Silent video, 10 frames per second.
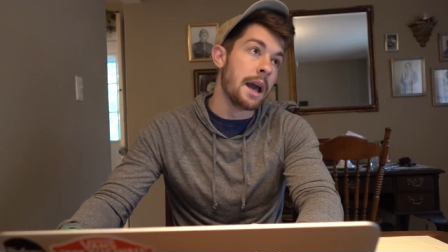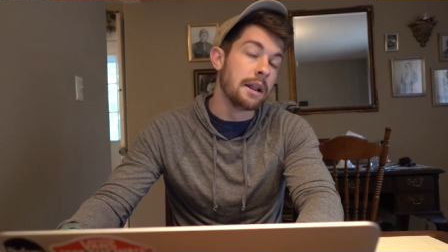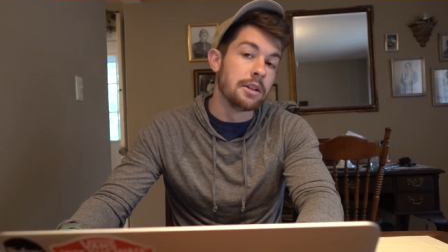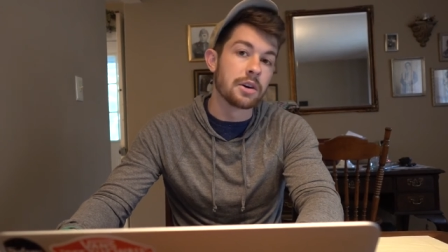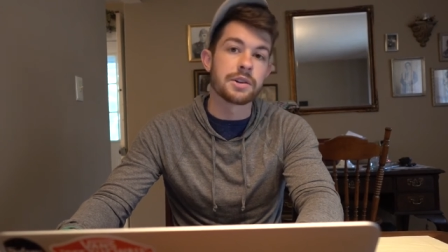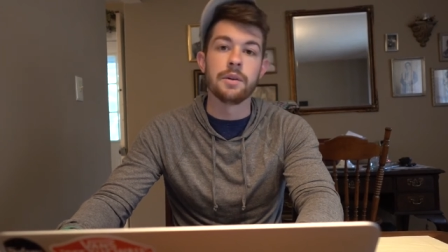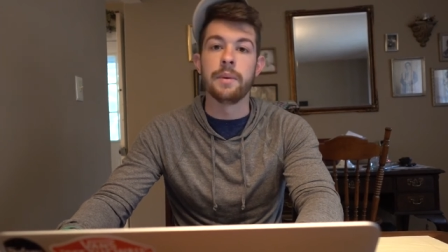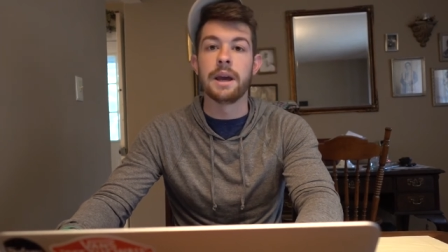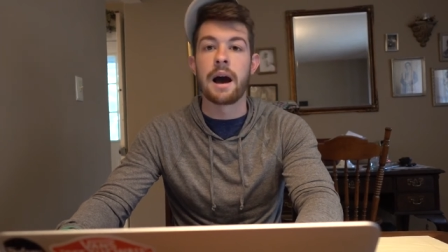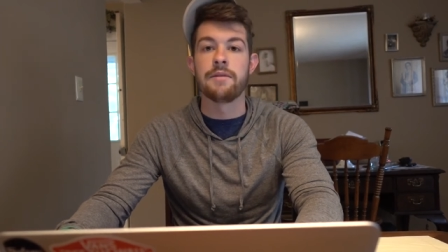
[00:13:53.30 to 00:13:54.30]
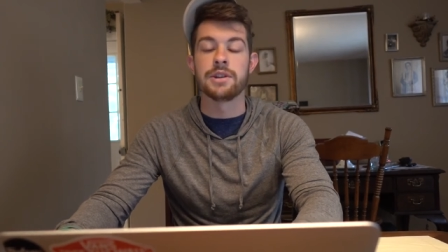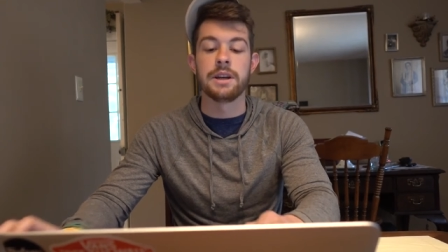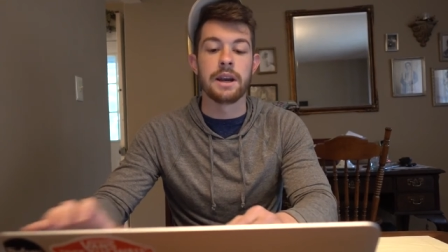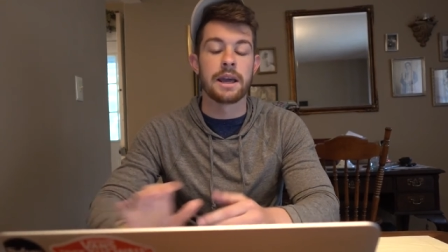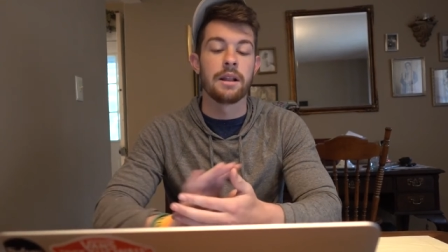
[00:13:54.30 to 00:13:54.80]
it looks to me, obviously,
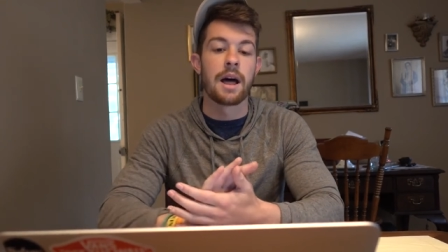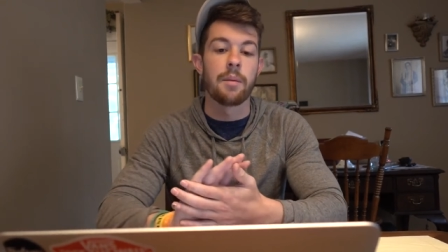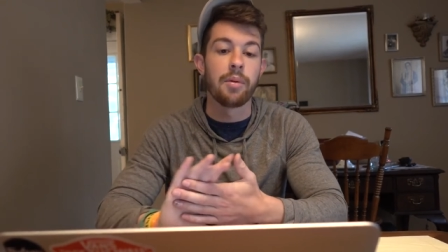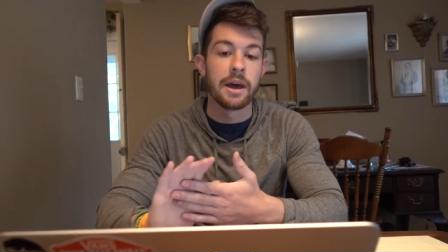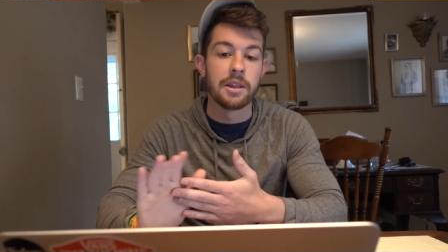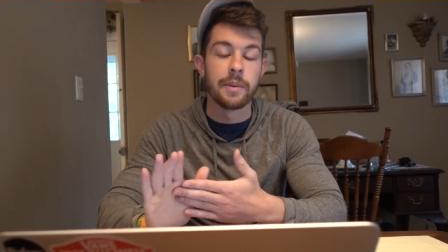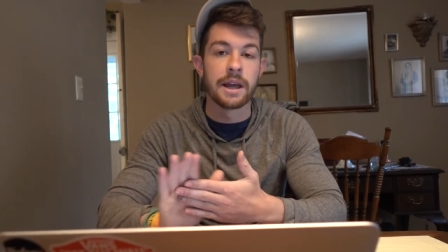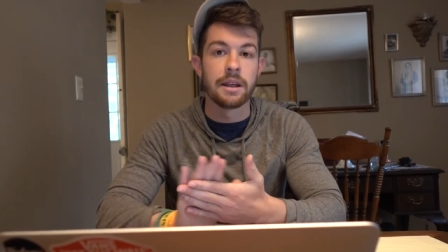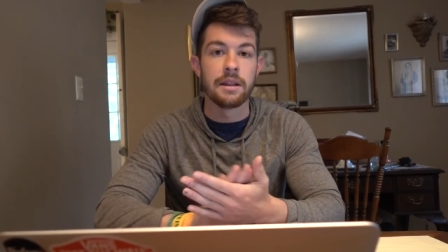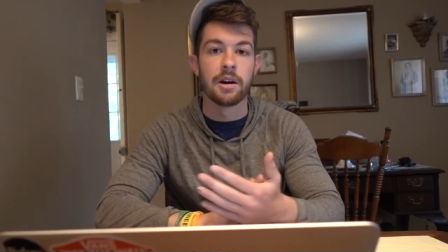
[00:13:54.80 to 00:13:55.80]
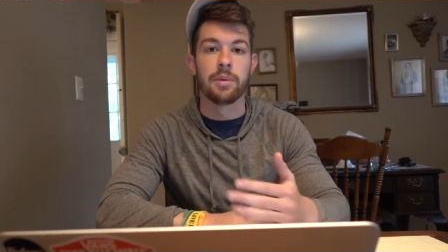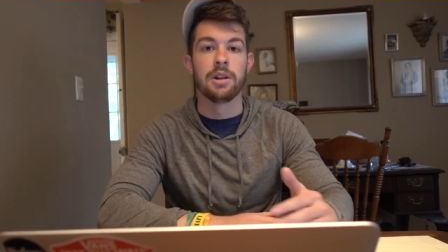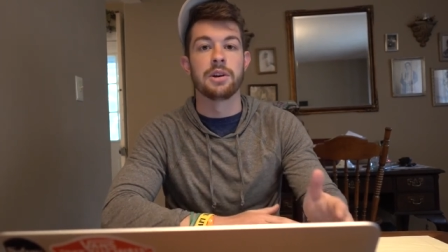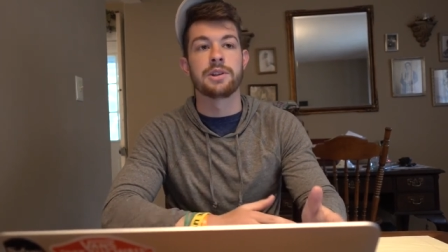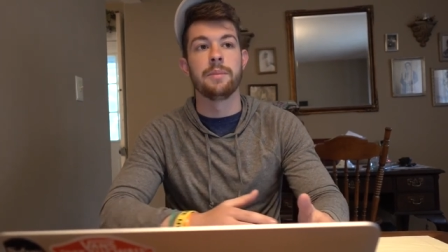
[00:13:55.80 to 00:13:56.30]
he didn't get a lot of play in the beginning of the year, but
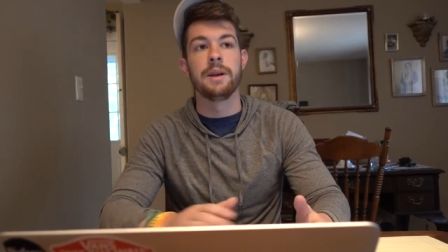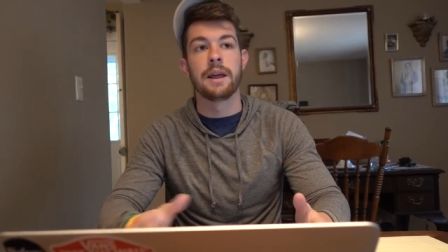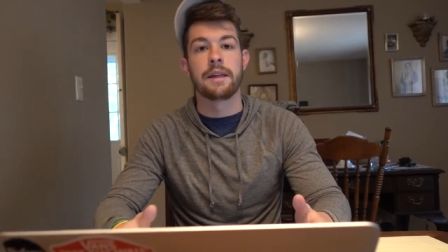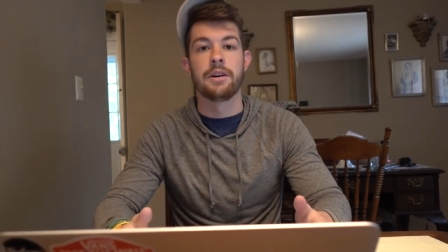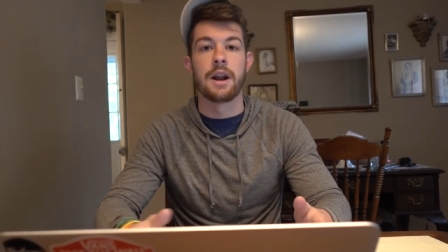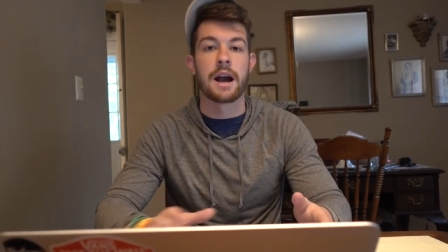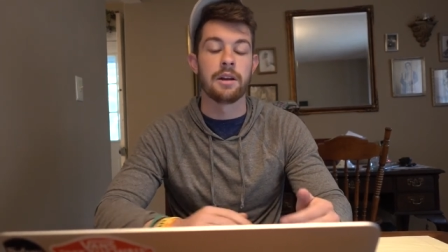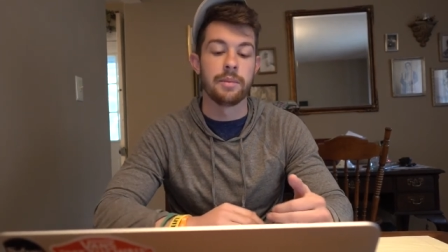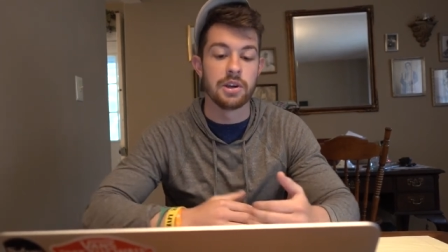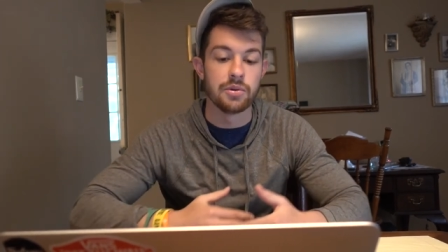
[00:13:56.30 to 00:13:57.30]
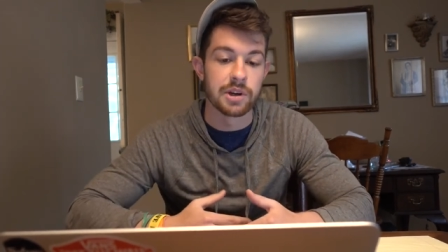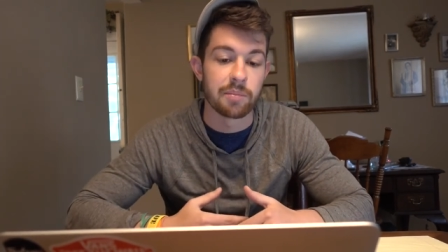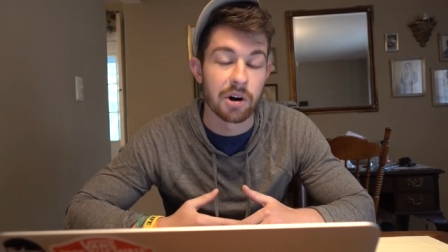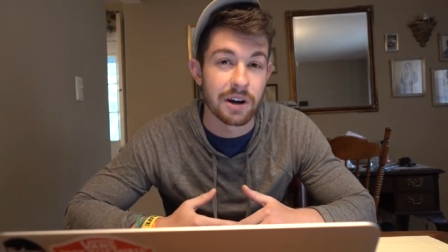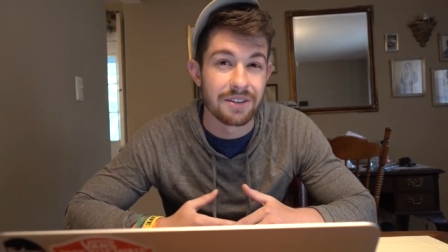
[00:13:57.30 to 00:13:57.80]
it looks to me like they're not going to be
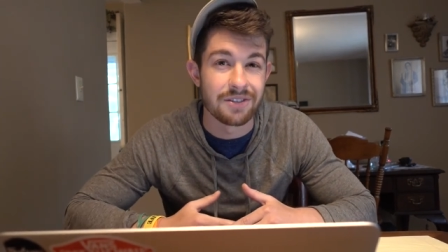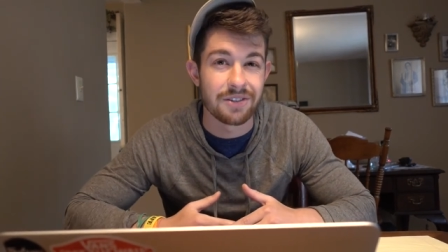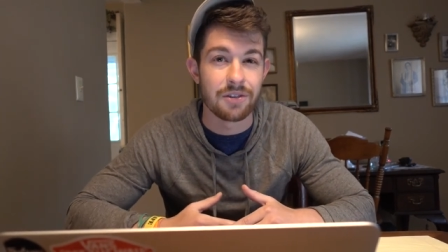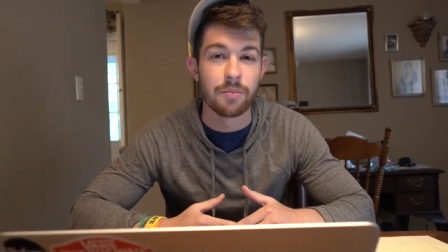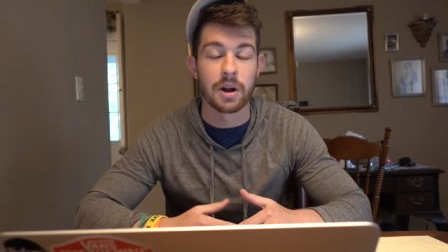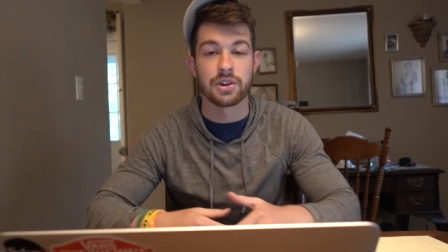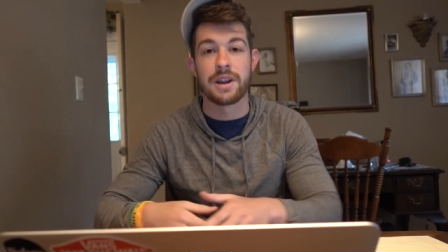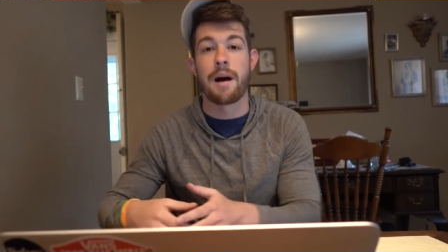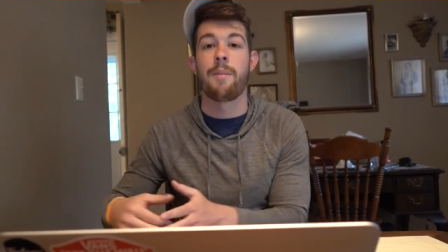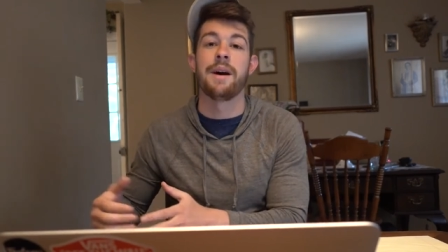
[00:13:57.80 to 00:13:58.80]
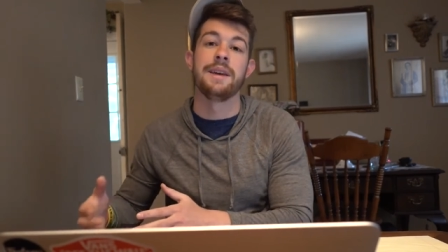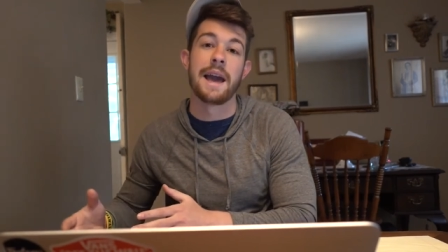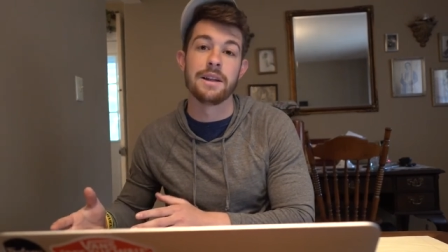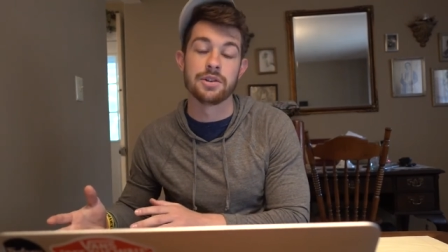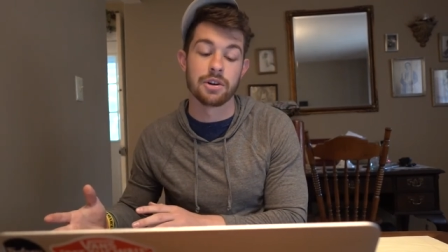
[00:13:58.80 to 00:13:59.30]
using Perkins too much down by the
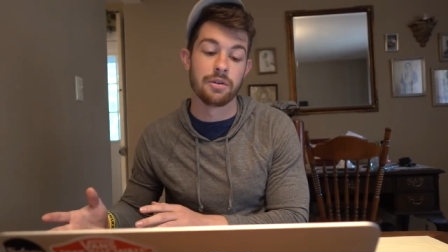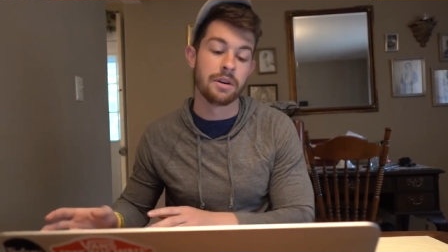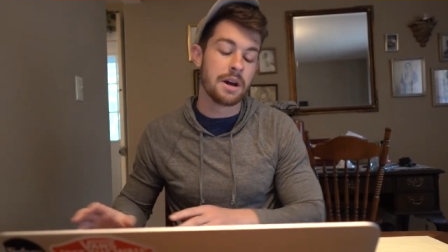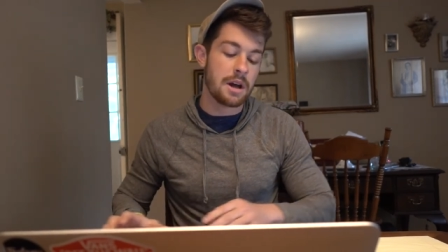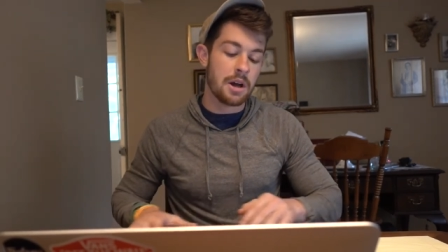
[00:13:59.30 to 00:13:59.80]
end zone.